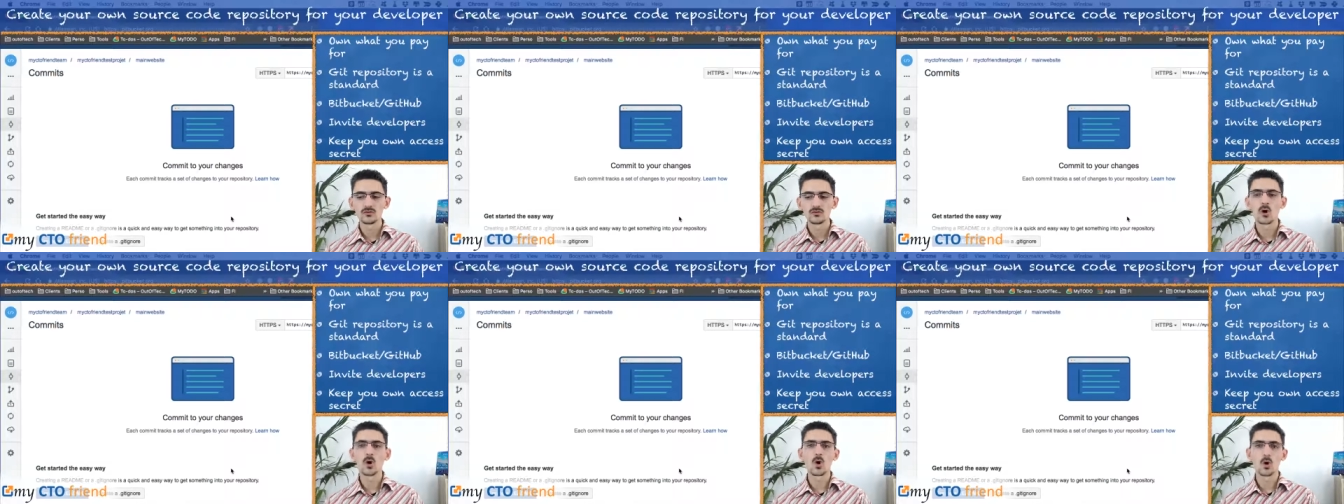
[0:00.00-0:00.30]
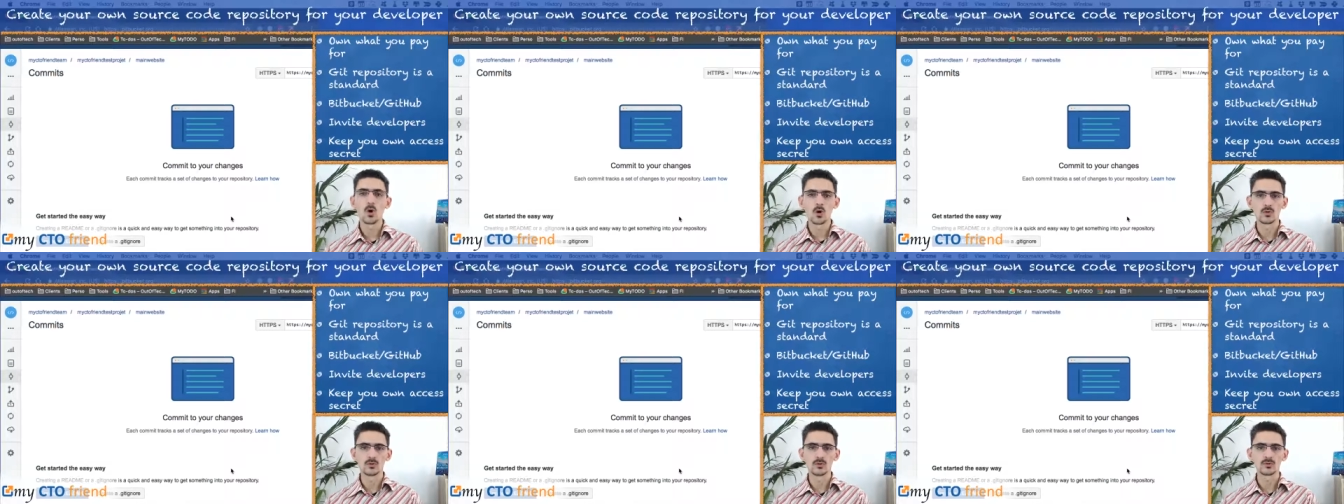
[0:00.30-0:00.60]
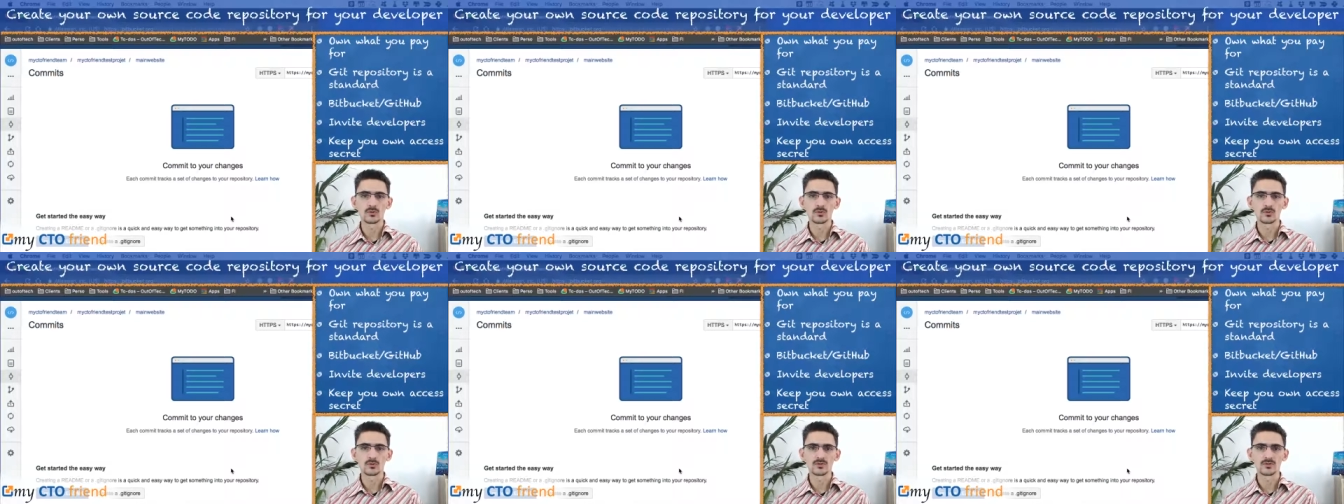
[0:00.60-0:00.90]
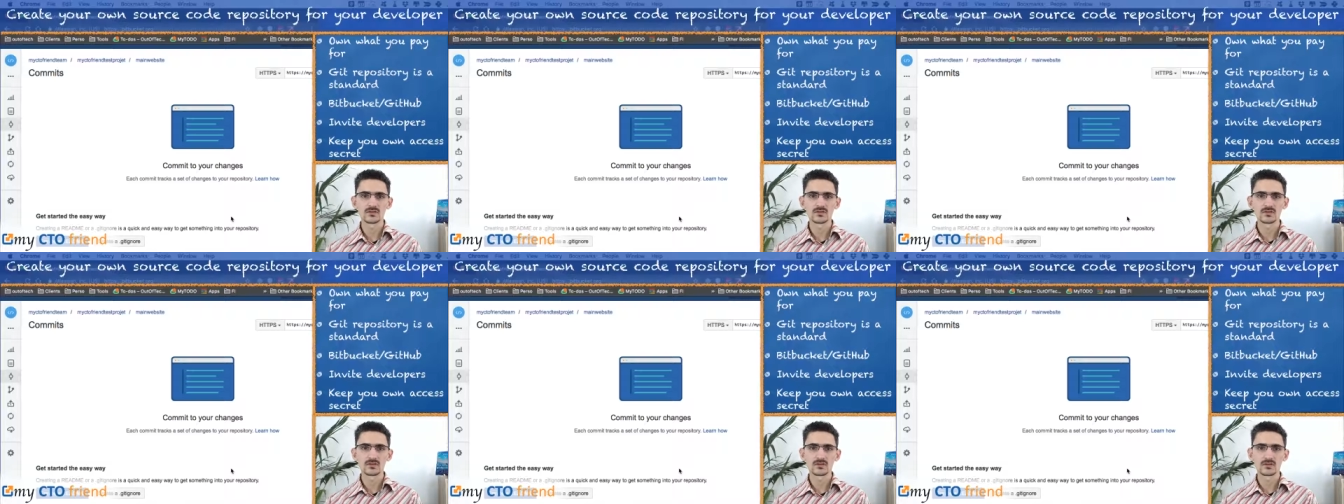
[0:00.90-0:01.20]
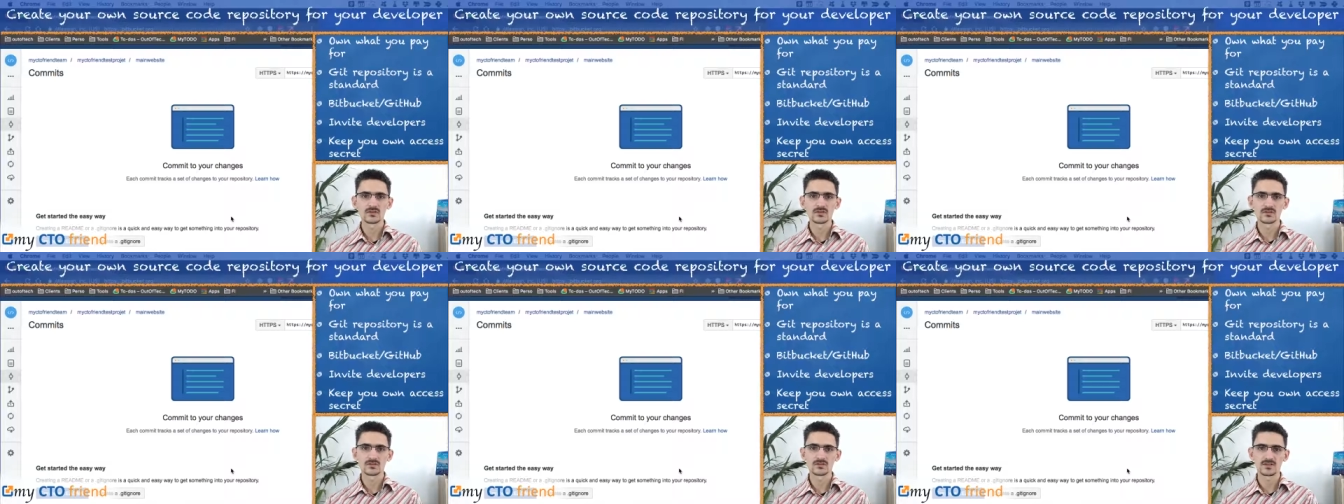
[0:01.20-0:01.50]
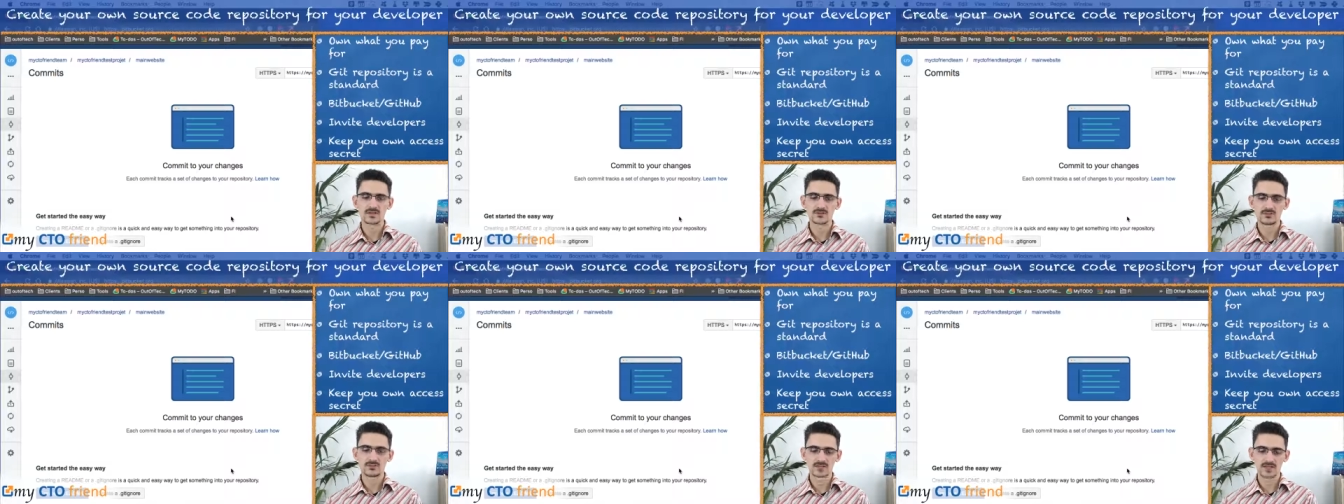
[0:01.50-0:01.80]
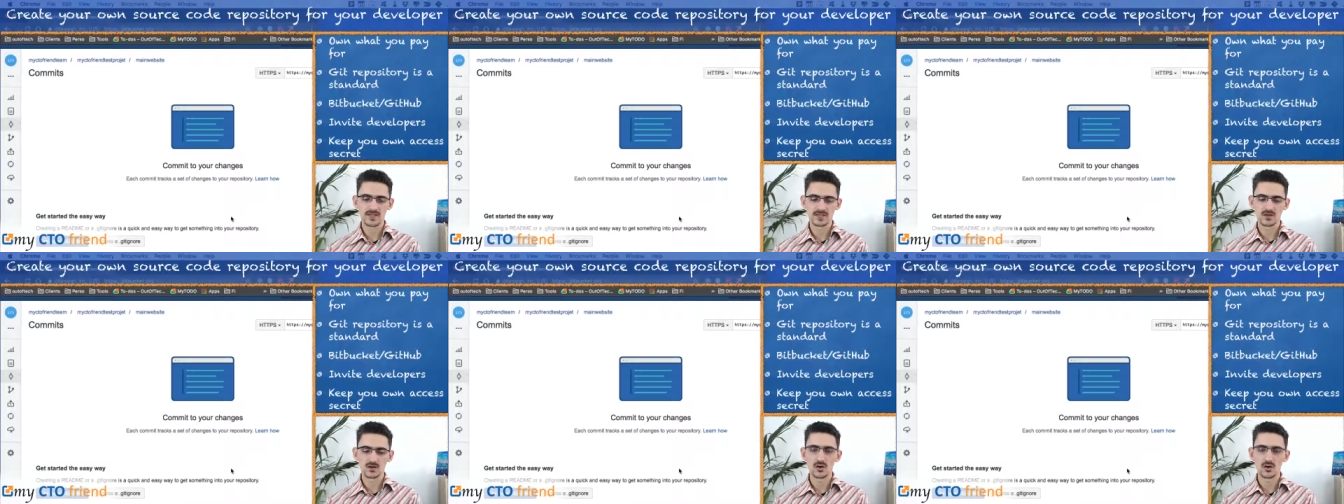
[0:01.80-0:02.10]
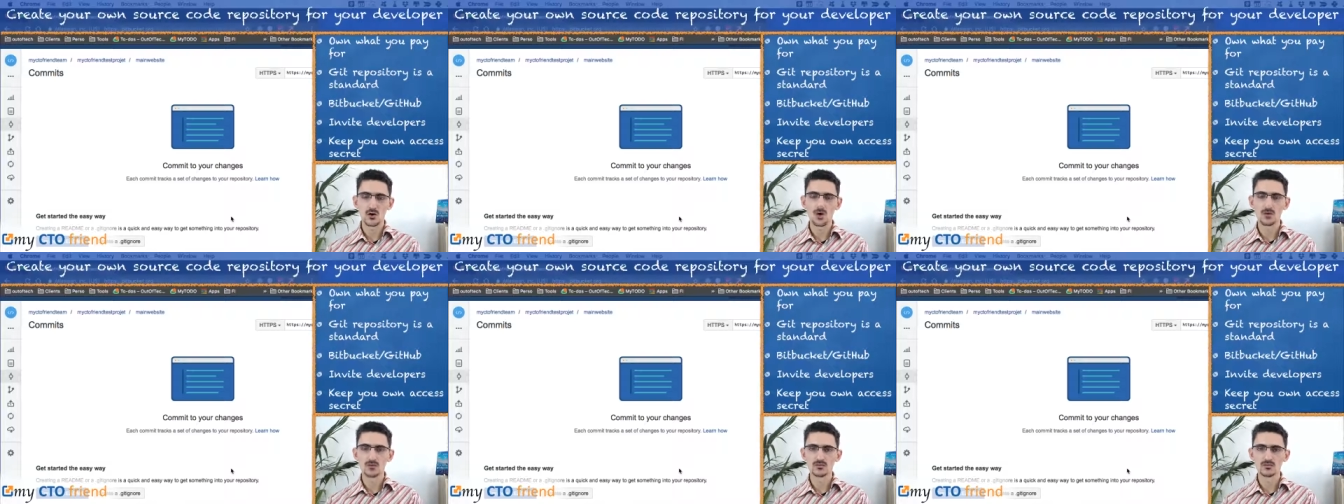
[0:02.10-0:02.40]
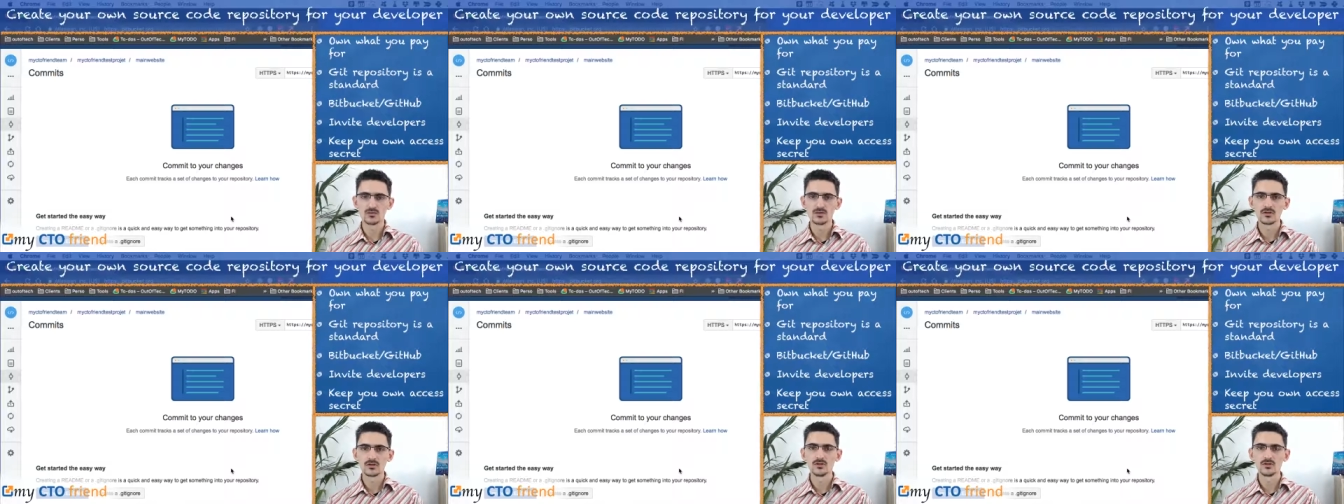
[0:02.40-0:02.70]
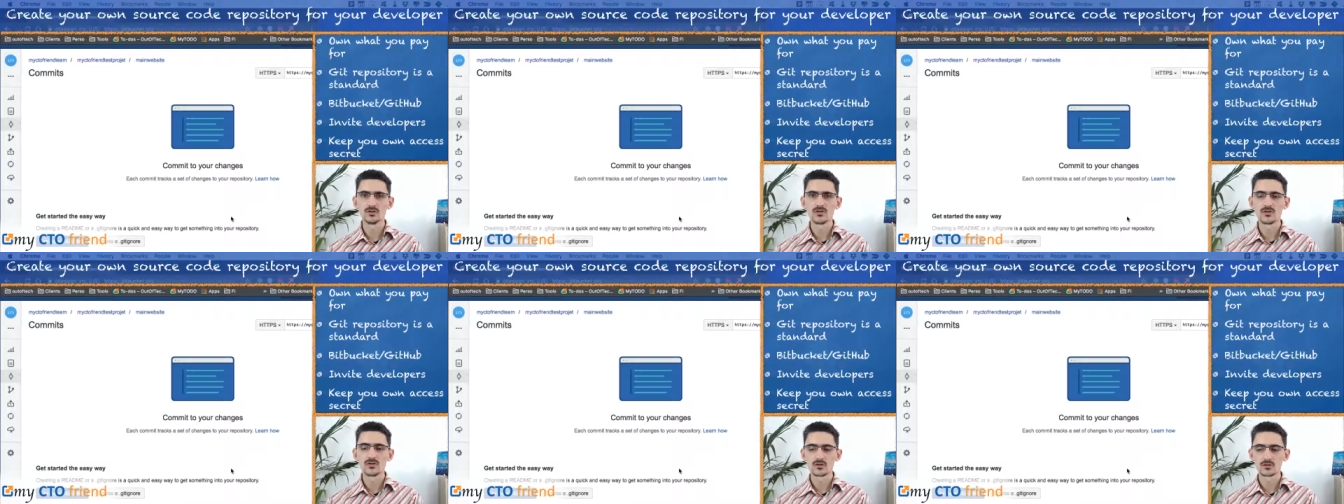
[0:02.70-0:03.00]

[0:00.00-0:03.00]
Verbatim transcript: to your own repository so that you can own